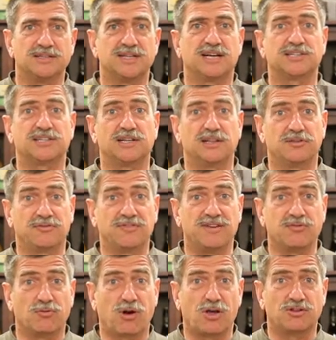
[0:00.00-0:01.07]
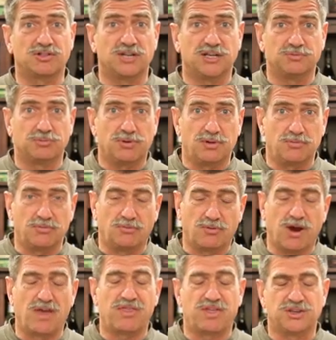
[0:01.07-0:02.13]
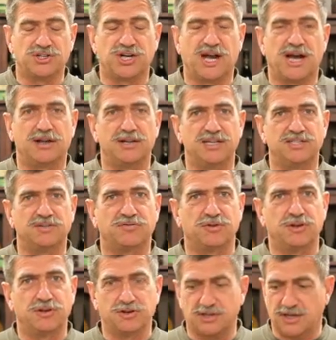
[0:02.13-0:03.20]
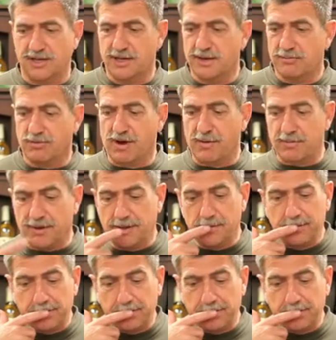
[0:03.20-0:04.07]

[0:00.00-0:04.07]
It's actually a Lafite Rothschild, Rothschild, easy for you to say, property.